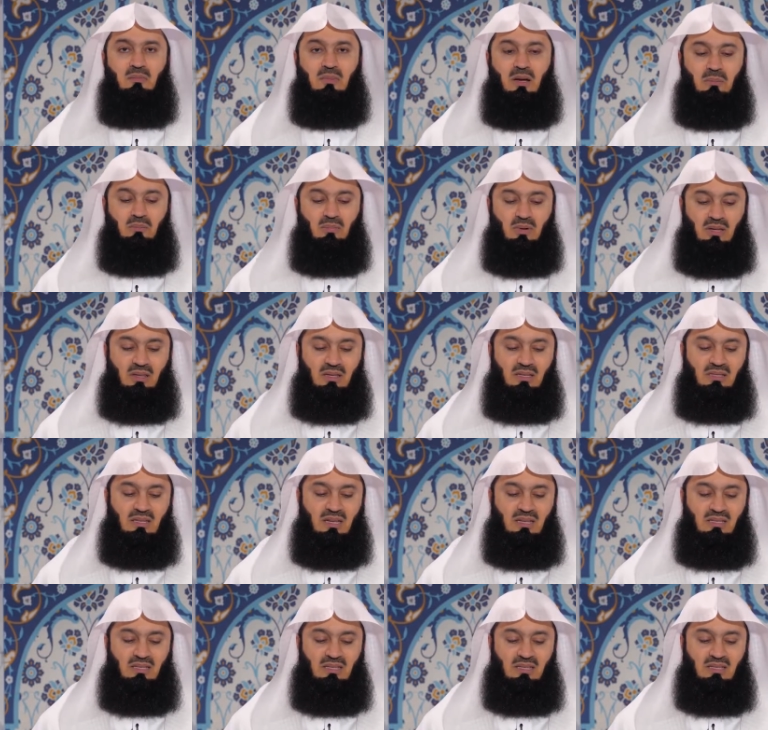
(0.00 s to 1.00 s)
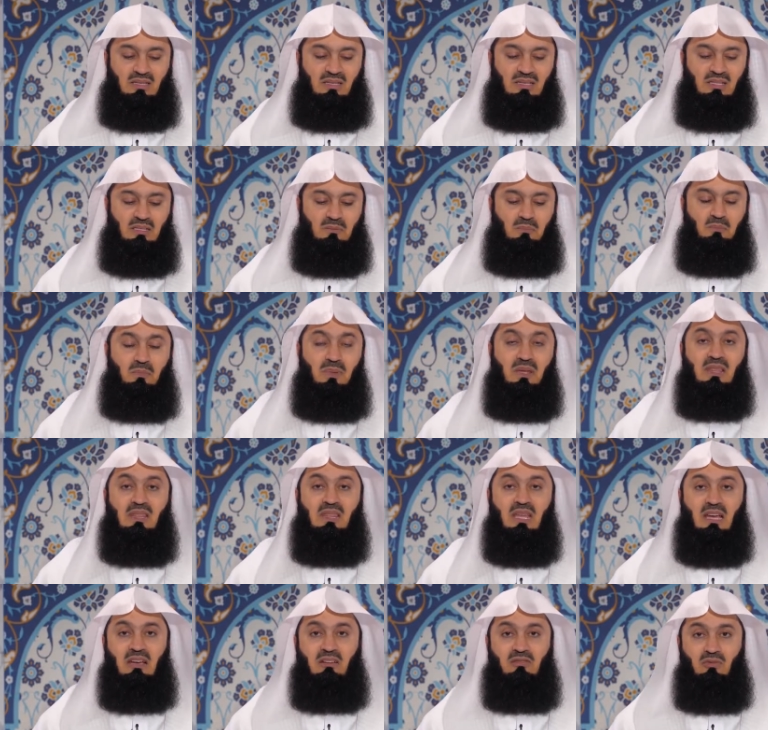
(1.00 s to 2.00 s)
my brothers and sisters, be
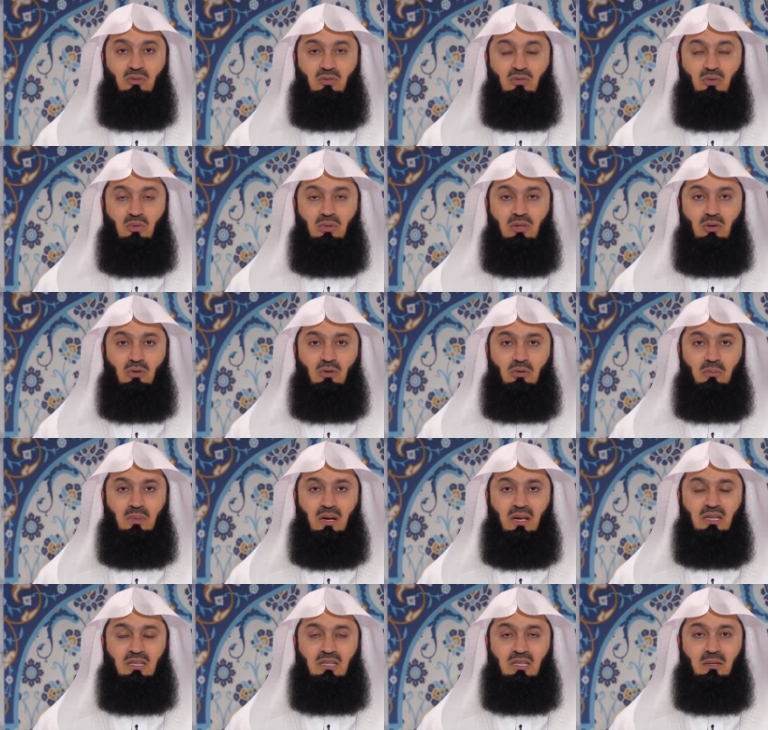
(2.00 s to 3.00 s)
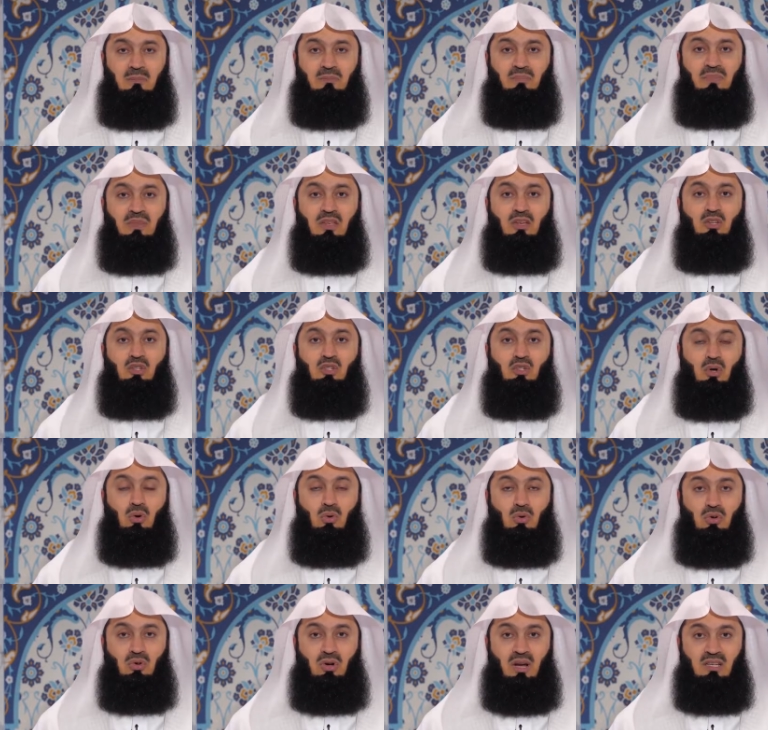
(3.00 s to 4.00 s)
thankful to the Almighty.
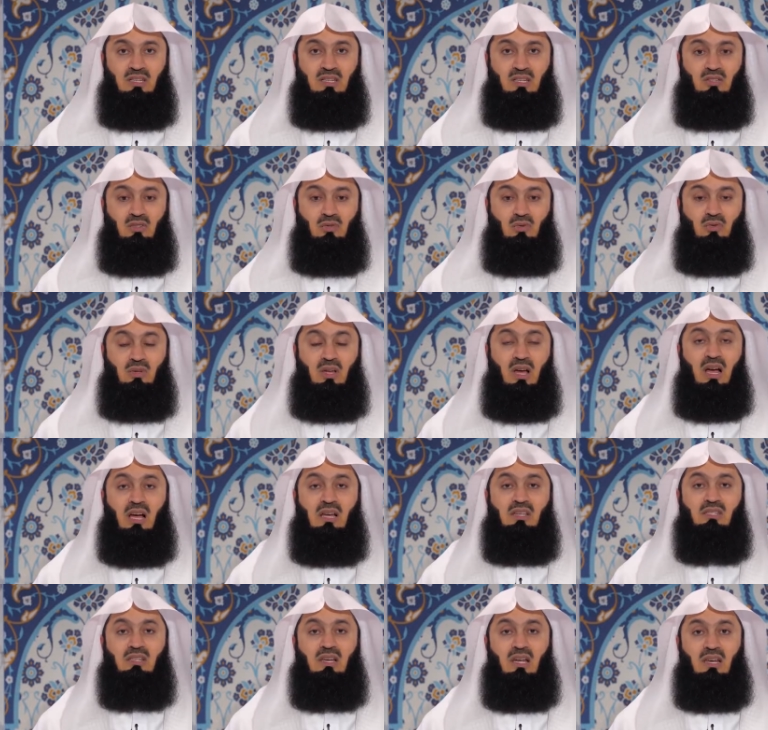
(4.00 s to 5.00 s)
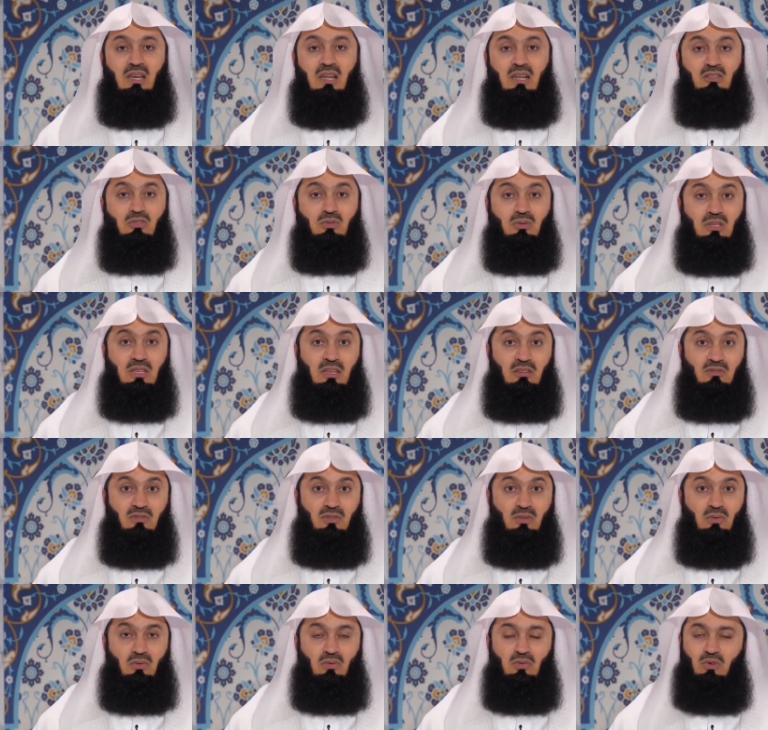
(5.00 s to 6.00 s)
Show gratitude. Ask Allah to give
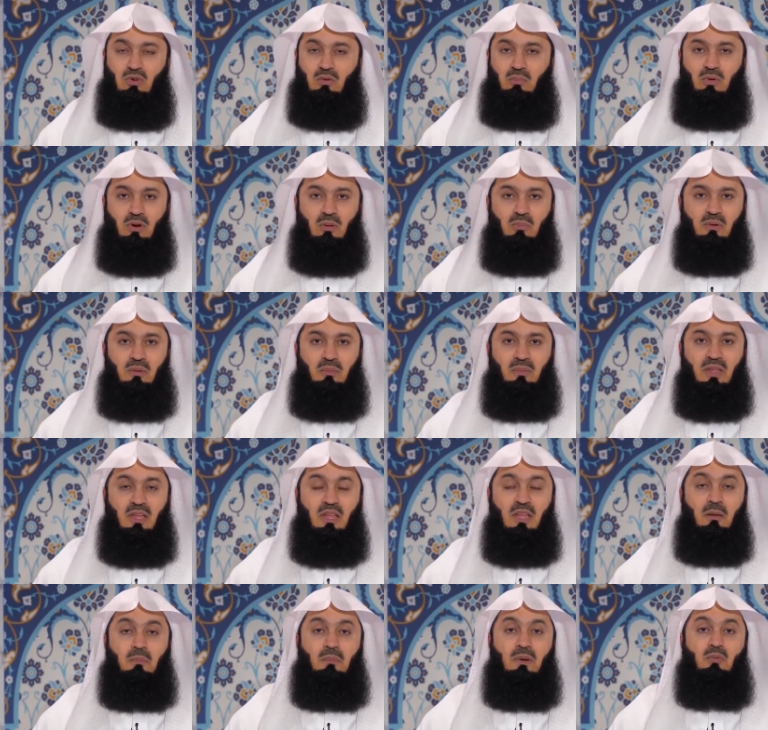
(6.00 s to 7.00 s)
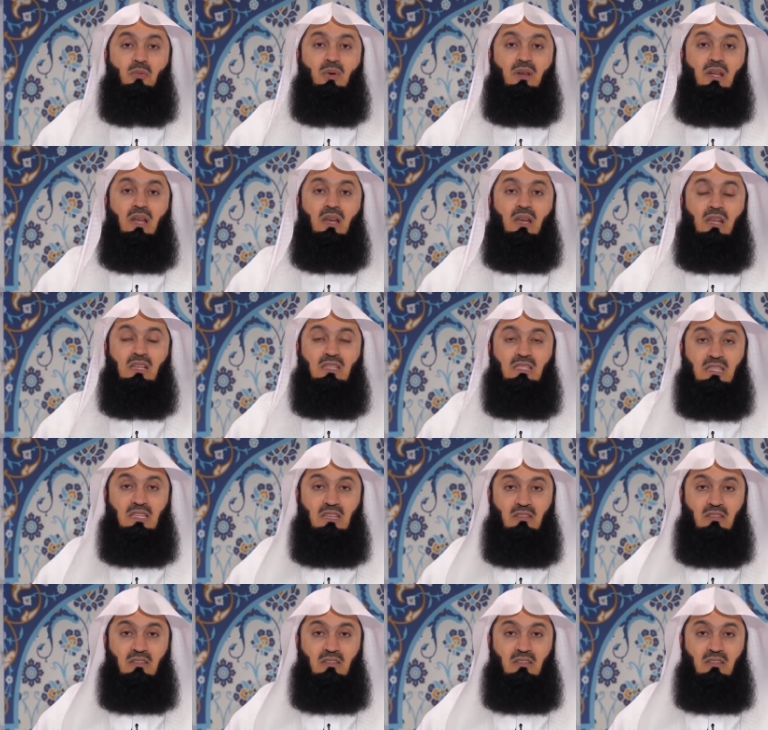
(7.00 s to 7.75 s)
you, no problem. But when Allah's